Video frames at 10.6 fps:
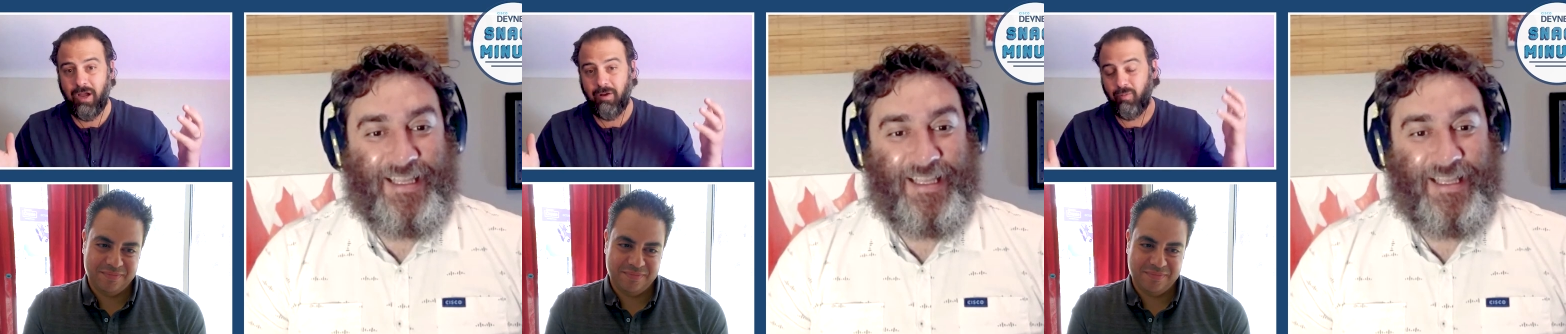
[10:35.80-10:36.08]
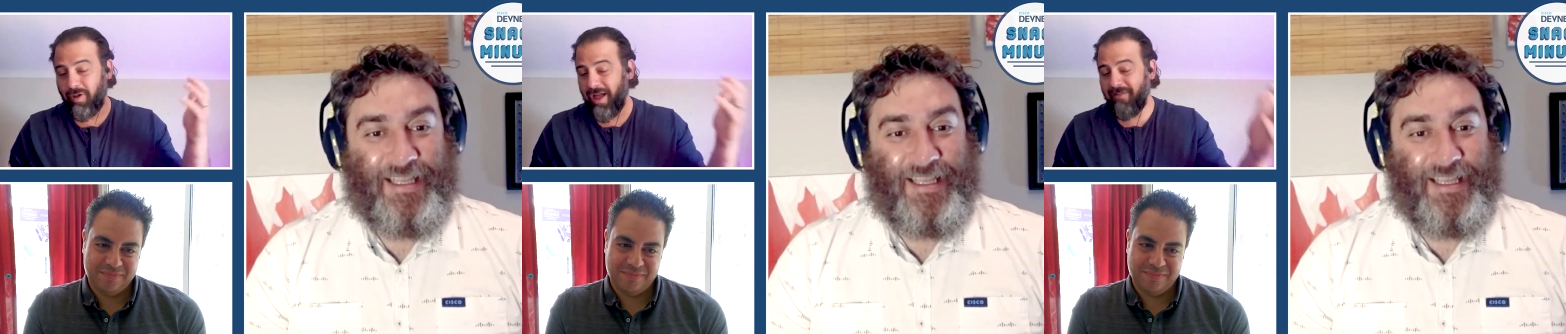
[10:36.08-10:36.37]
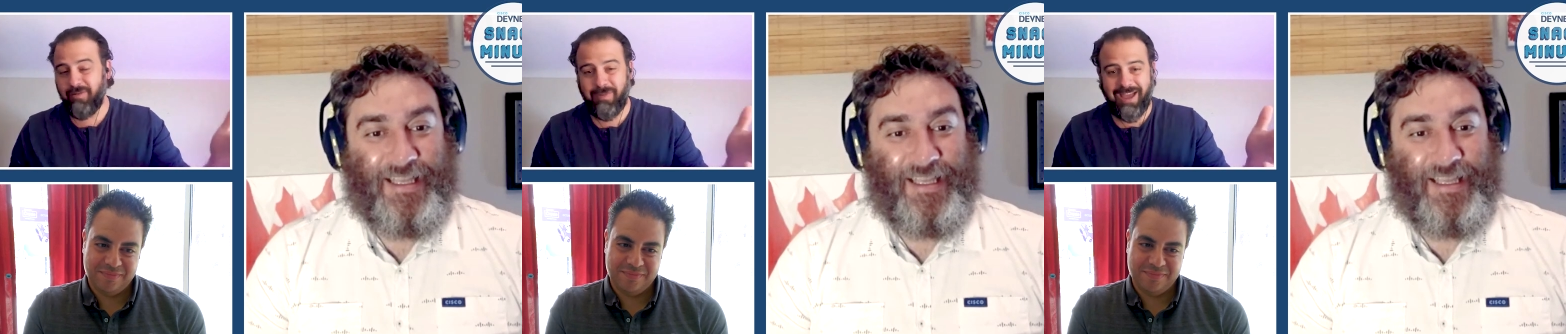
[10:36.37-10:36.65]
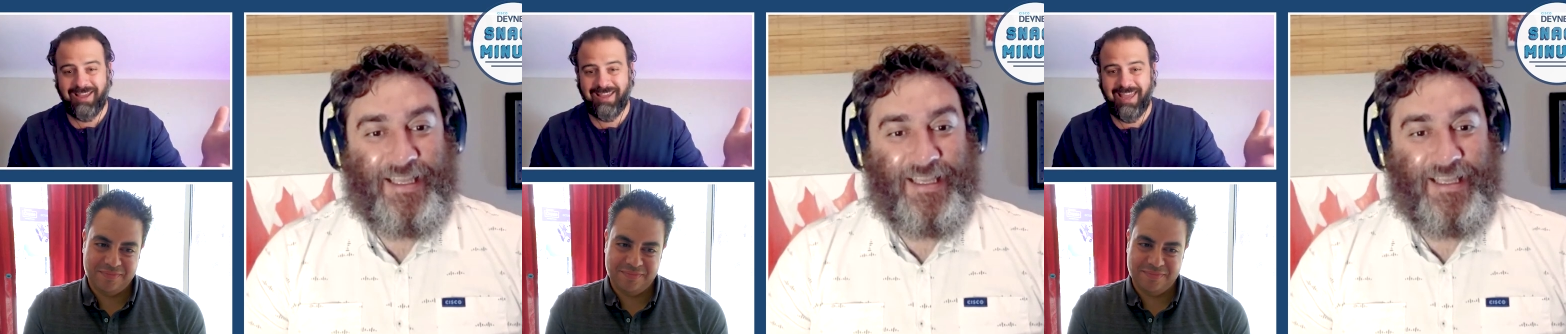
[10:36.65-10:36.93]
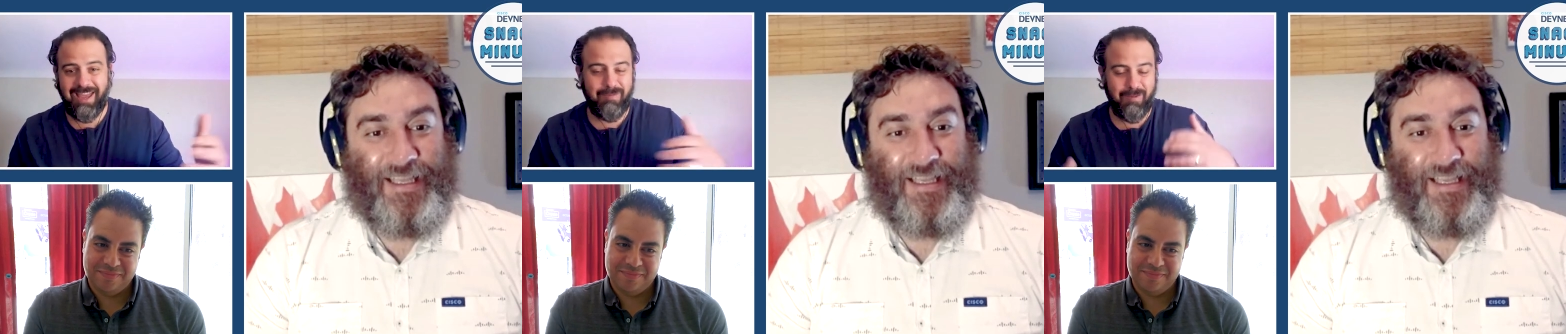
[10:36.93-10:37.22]
Speaker 1: uh, we'll have you back
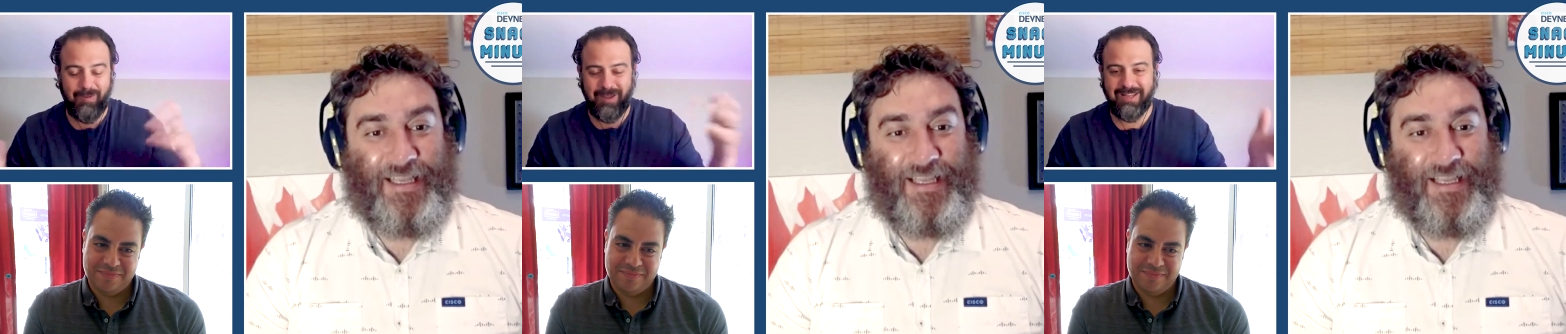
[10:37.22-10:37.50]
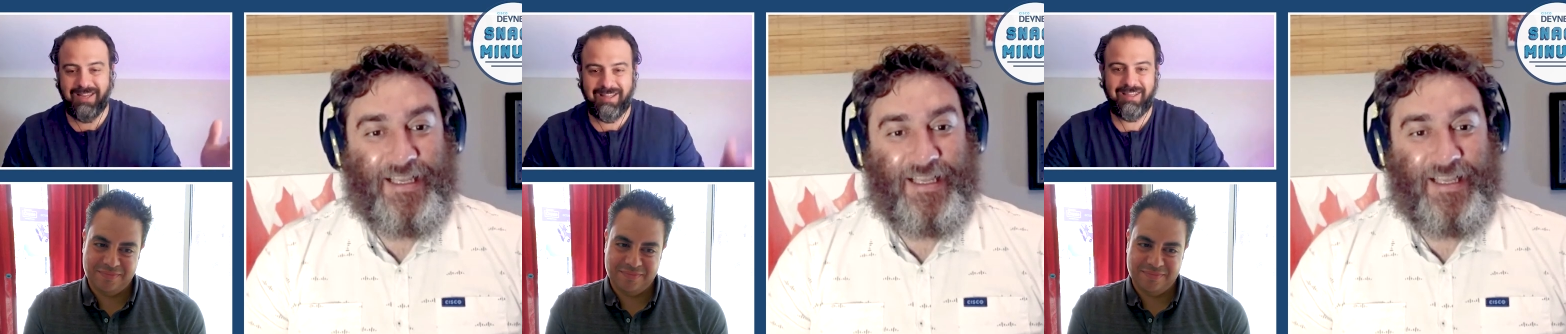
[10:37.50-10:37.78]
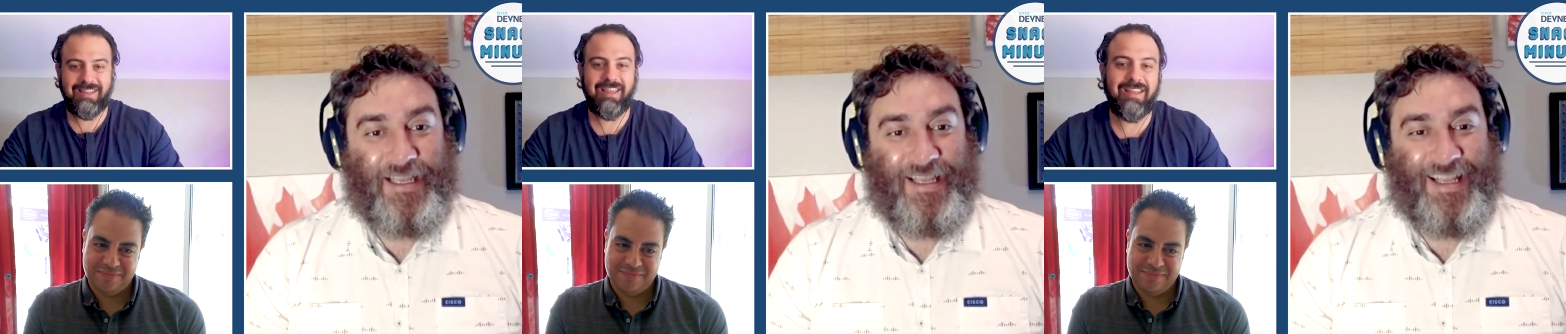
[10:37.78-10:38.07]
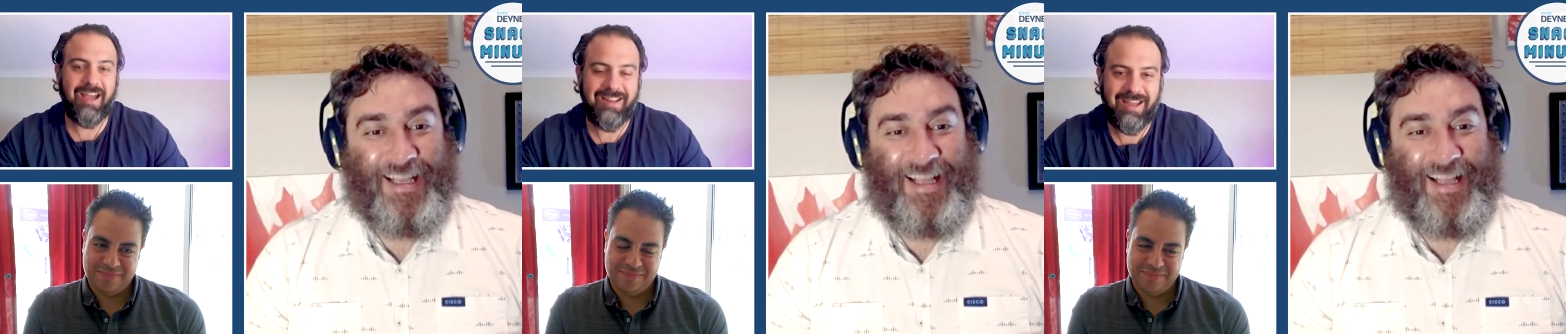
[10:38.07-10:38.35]
again. Maybe we can d d uh,